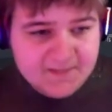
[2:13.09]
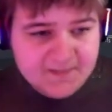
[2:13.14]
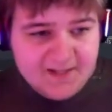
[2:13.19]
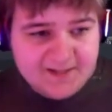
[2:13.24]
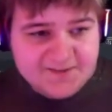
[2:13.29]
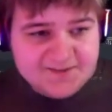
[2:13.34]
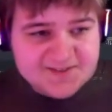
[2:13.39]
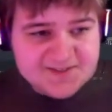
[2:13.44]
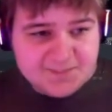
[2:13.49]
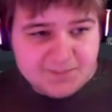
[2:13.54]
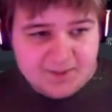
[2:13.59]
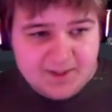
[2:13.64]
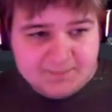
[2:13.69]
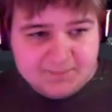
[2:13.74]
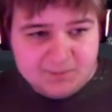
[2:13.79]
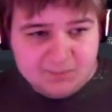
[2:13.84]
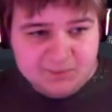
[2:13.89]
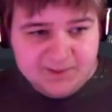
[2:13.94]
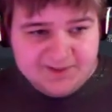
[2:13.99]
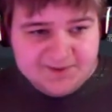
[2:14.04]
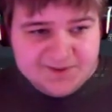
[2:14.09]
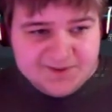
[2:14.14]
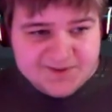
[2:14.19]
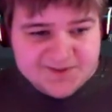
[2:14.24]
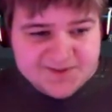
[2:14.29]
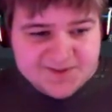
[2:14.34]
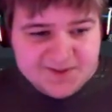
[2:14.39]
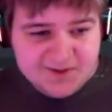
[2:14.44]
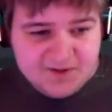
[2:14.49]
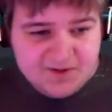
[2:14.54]
I use the probably too
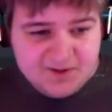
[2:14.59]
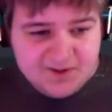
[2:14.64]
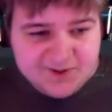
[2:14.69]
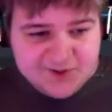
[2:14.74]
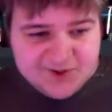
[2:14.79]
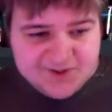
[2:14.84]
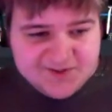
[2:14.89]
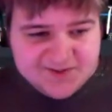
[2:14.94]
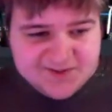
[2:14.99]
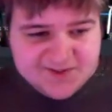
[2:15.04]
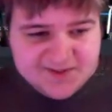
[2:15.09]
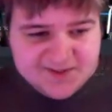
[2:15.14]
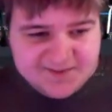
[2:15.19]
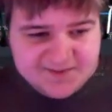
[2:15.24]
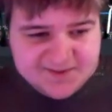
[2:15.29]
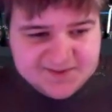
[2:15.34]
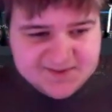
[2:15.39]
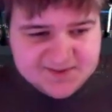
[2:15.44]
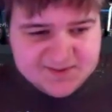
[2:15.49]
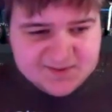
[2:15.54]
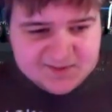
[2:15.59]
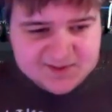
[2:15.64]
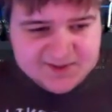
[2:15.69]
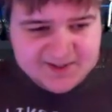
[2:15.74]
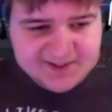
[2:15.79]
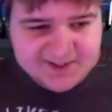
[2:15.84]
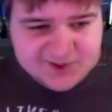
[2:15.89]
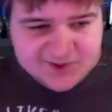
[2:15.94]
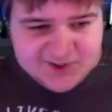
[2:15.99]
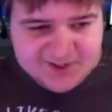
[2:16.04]
slow. Oh, I should set this one
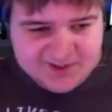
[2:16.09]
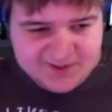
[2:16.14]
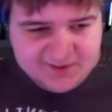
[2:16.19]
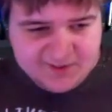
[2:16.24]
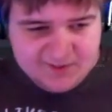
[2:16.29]
actually